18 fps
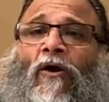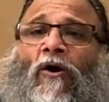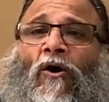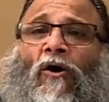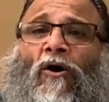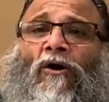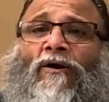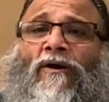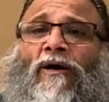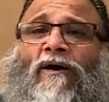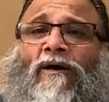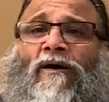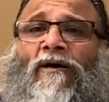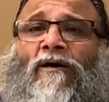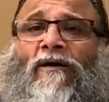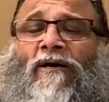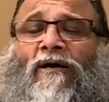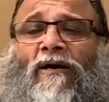or uh,
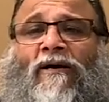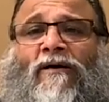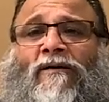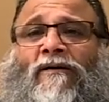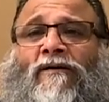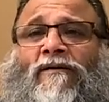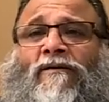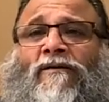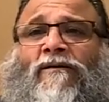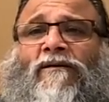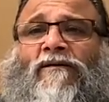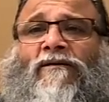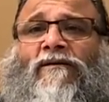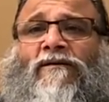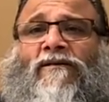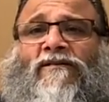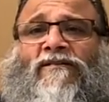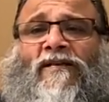uh,
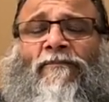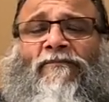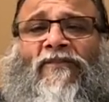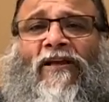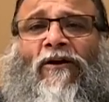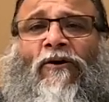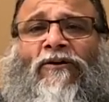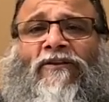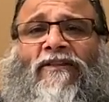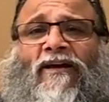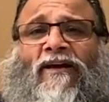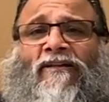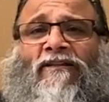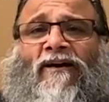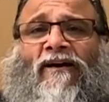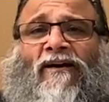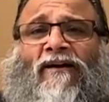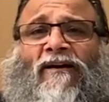something or the
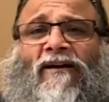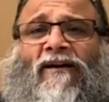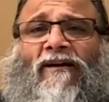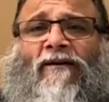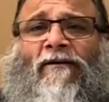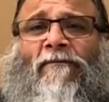other,